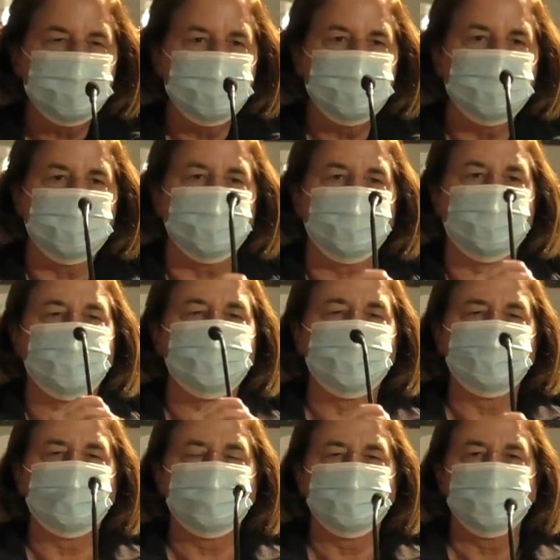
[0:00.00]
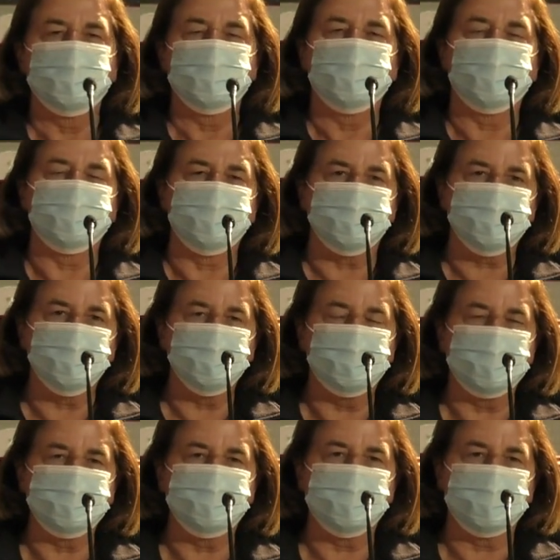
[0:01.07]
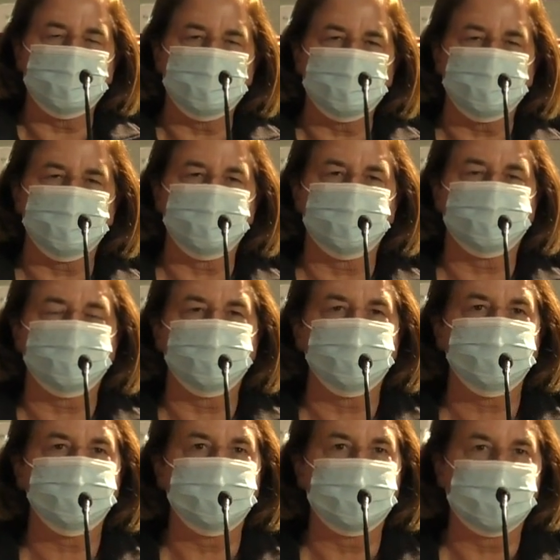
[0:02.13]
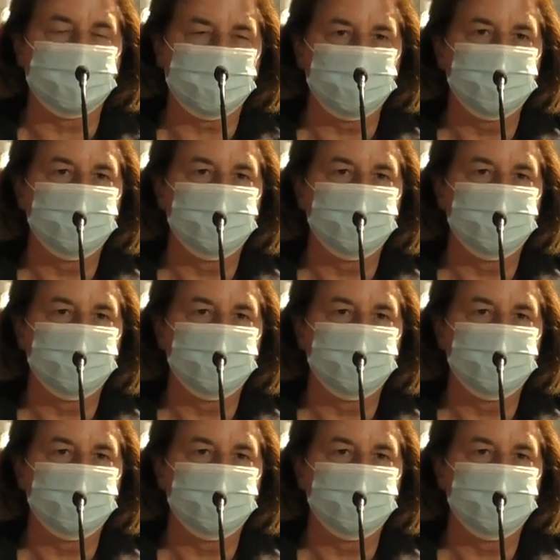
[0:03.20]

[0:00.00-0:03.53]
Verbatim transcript: a comment on the school budget. This is the first year